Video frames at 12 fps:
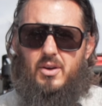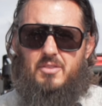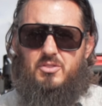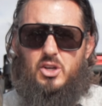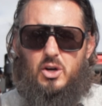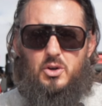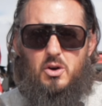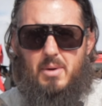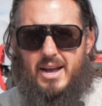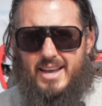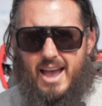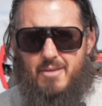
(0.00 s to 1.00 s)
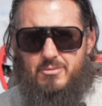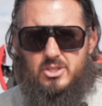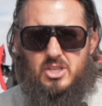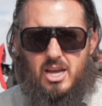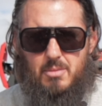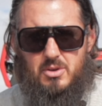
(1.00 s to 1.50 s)
And if you don't know about gaffer
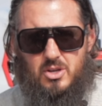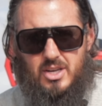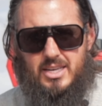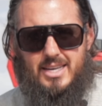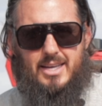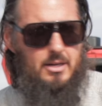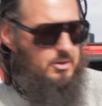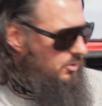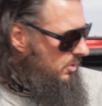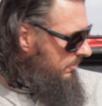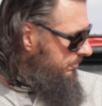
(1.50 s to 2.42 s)
tape, you need to get into it.